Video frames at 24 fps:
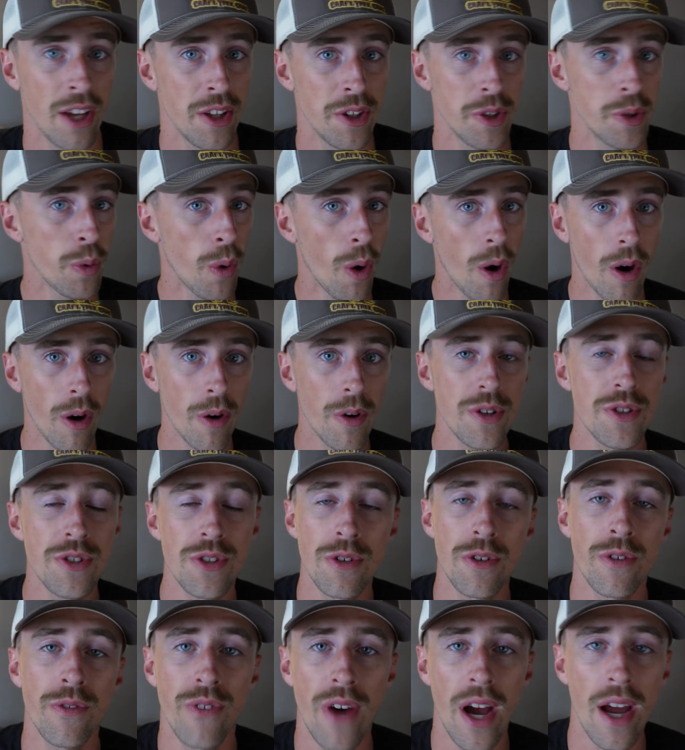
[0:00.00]
You are a
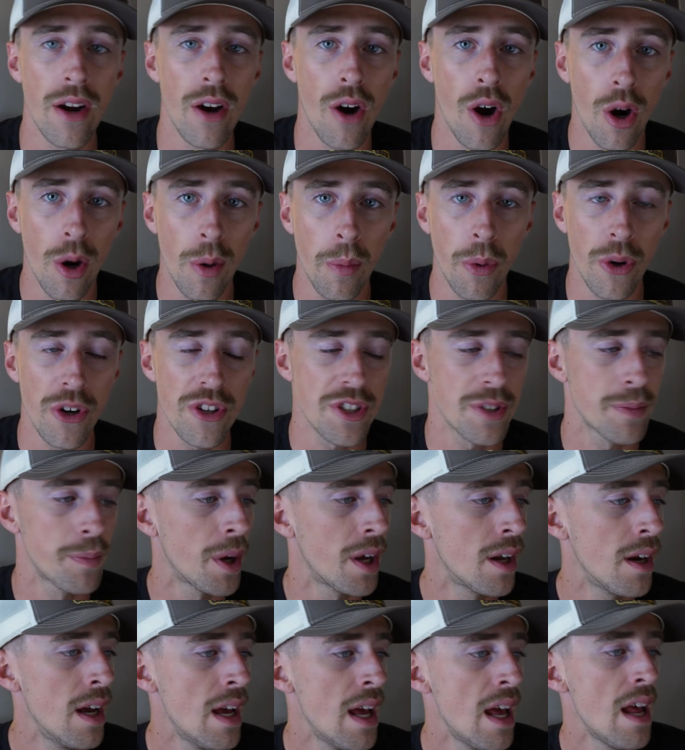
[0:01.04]
certified arborist,
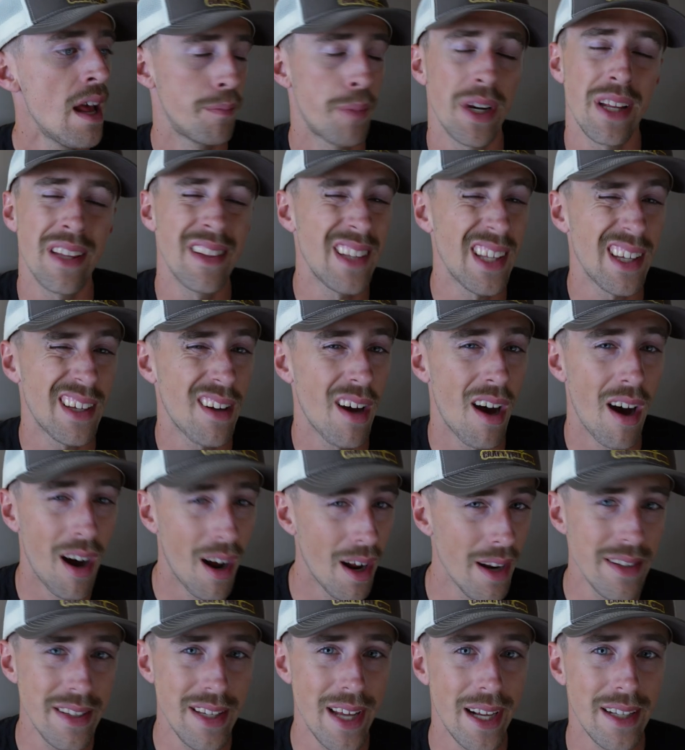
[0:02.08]
but in the
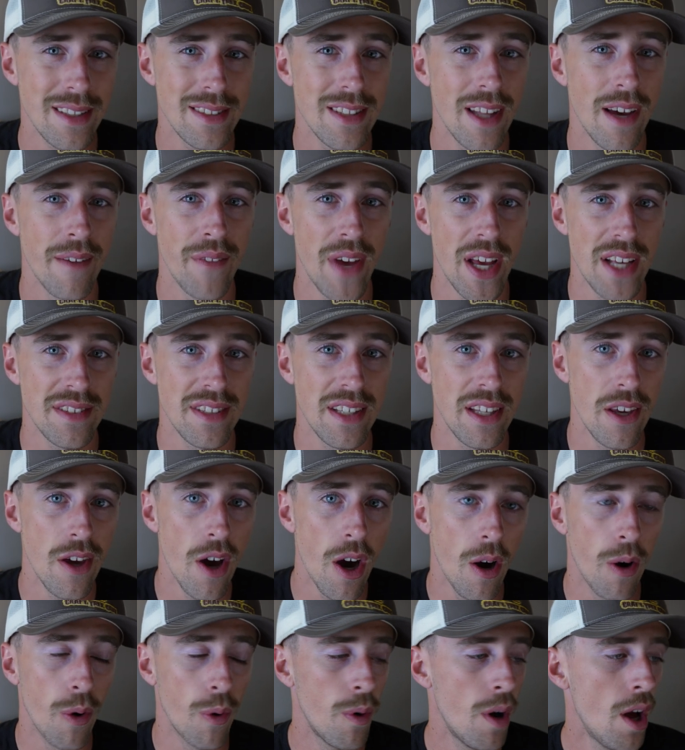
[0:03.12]
context of
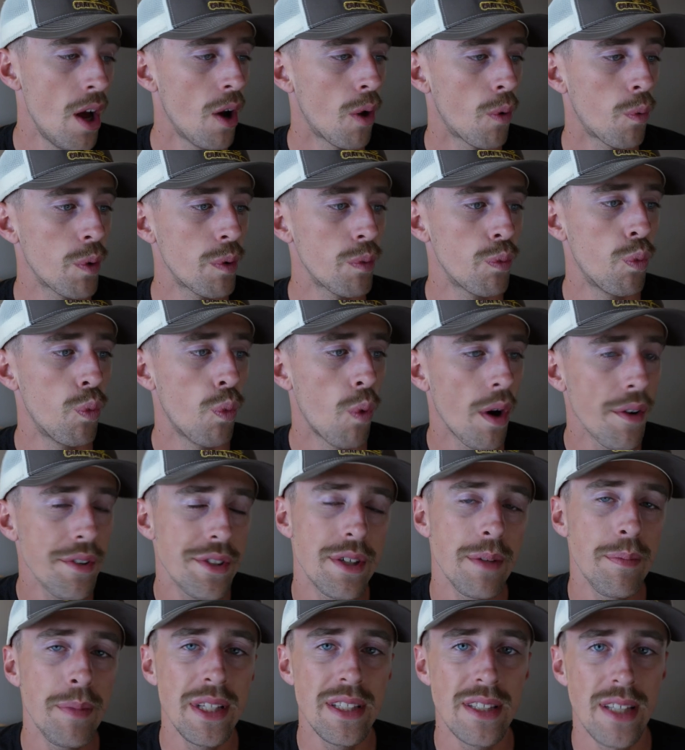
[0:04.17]
SEO, we want
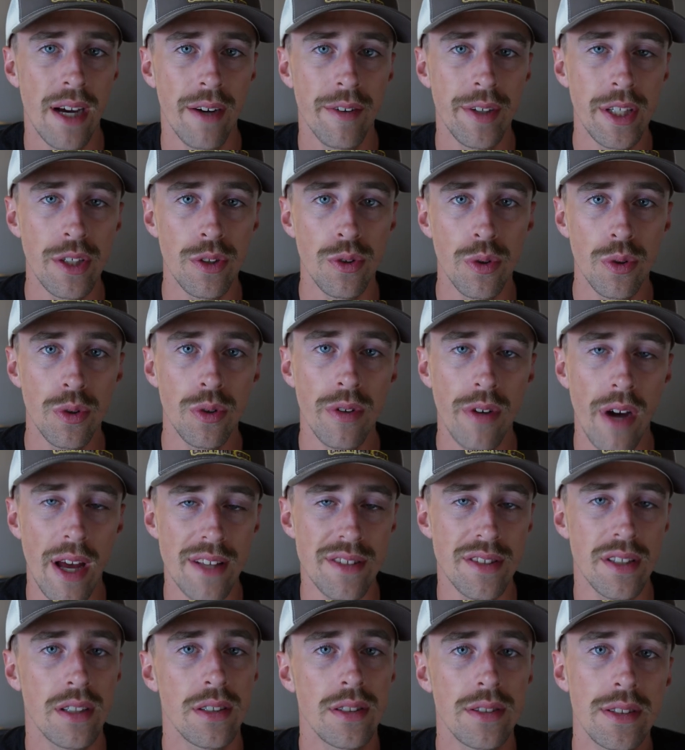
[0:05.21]
to be telling Google
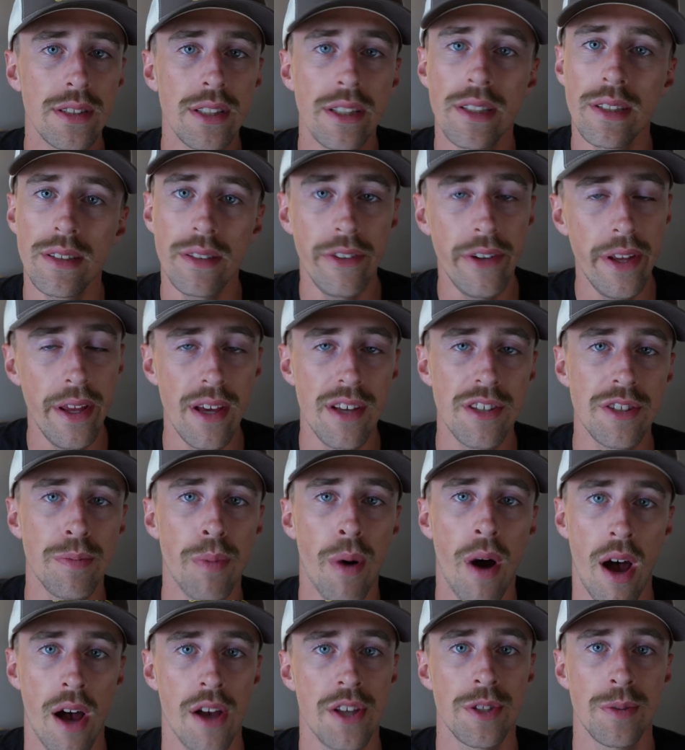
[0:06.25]
as clearly as
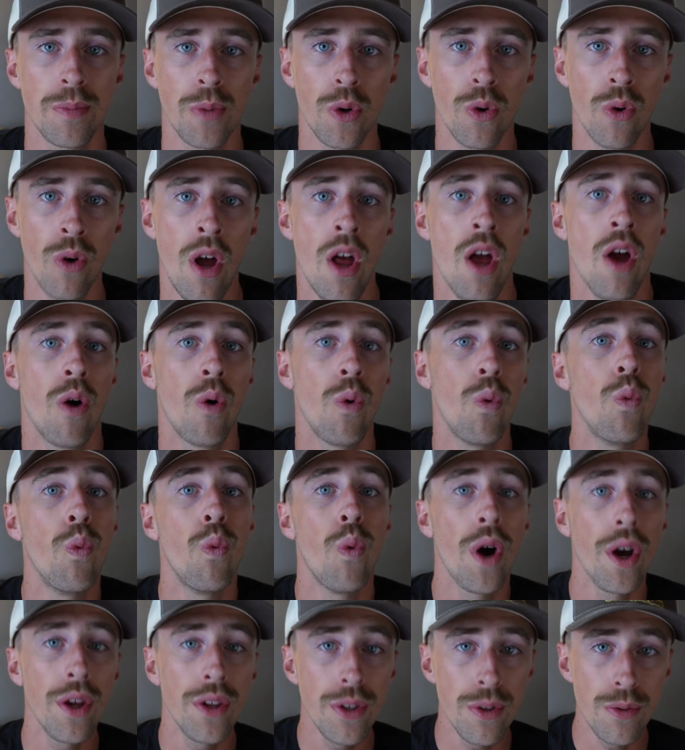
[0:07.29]
possible
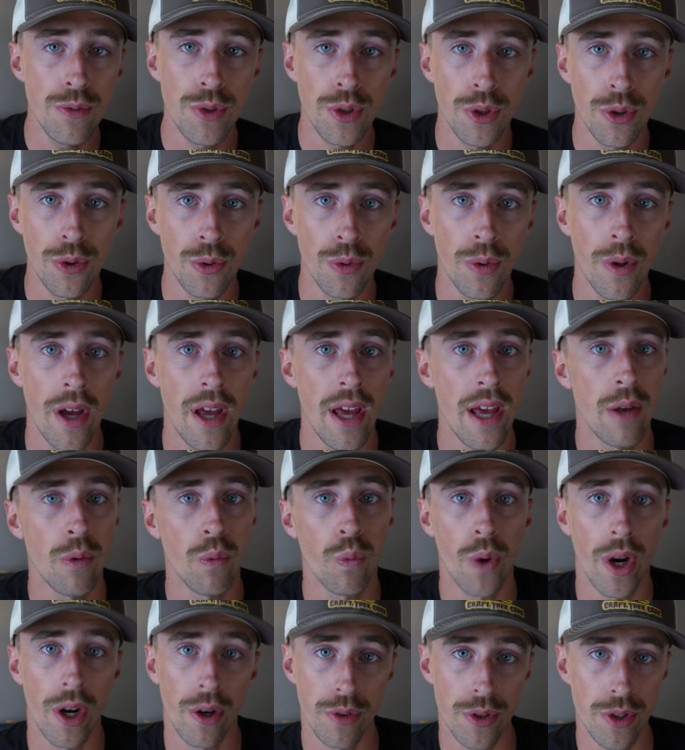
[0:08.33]
what you do
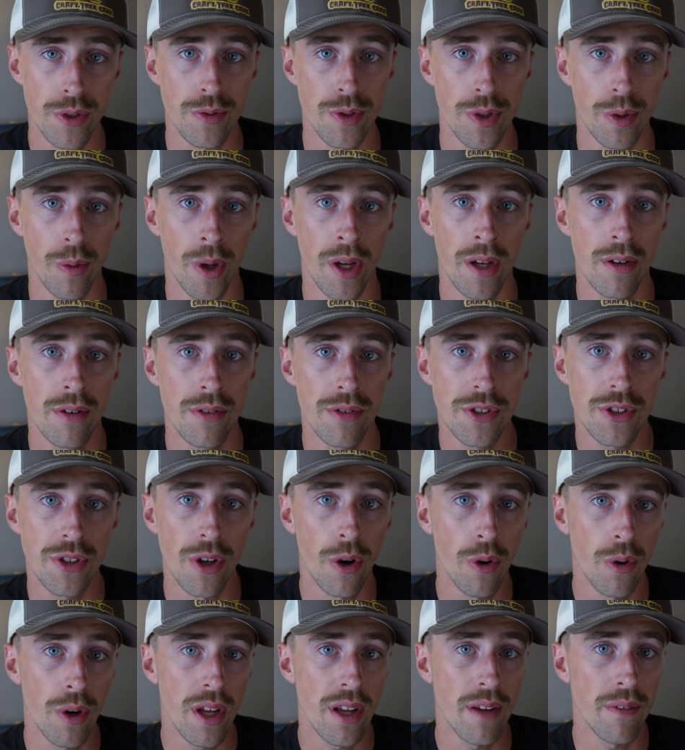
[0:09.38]
and where you do it.
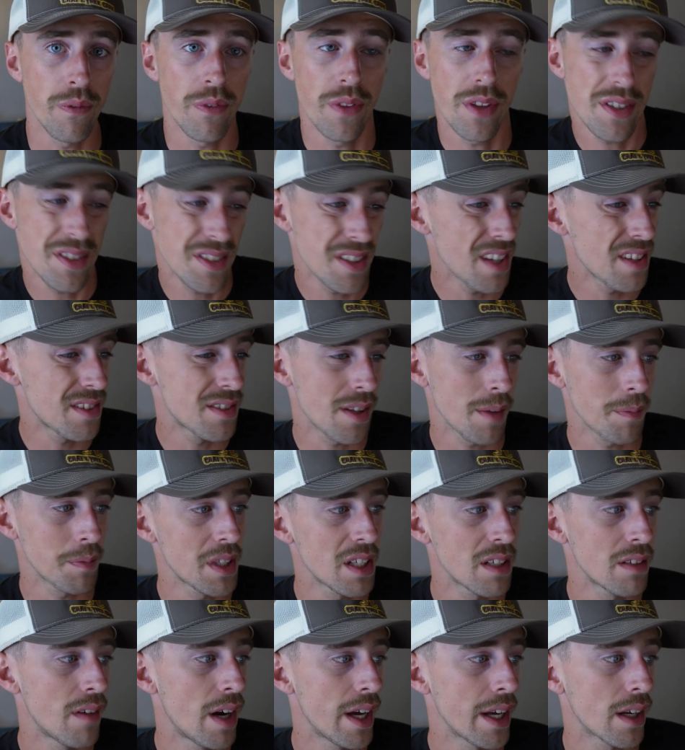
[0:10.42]
So if this said
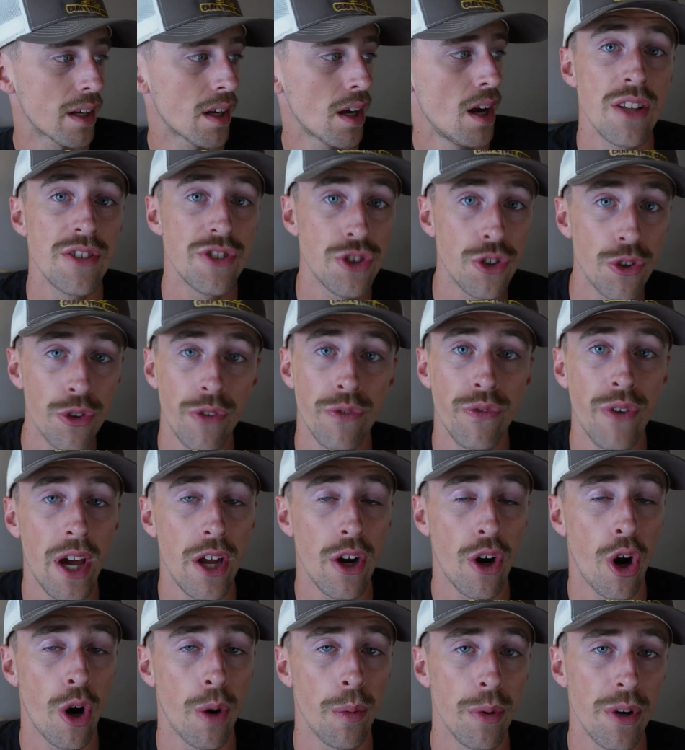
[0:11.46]
something like
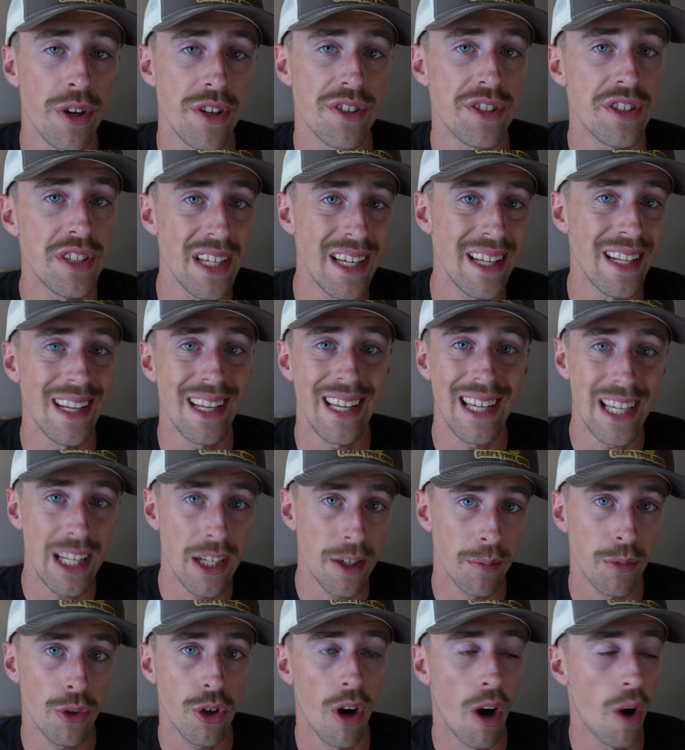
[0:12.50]
certified arborist in
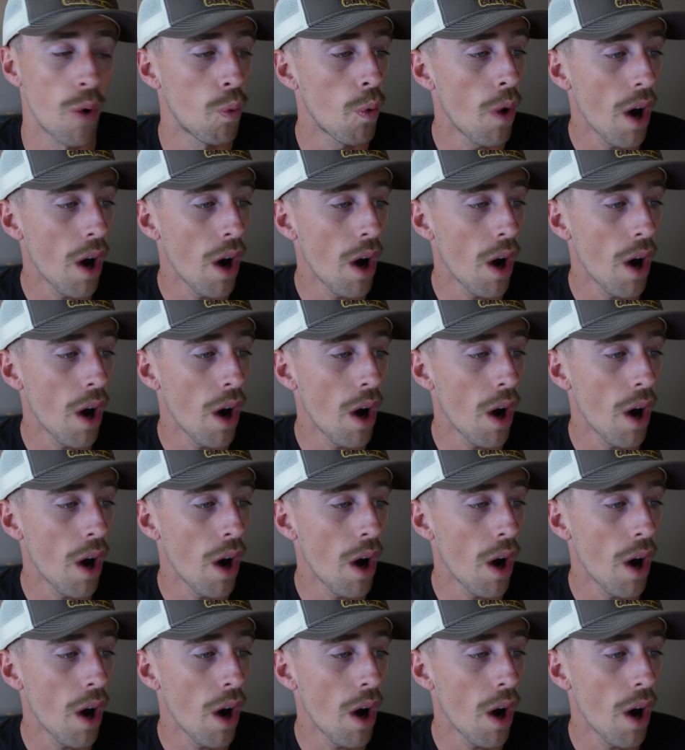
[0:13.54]
Enumclaw,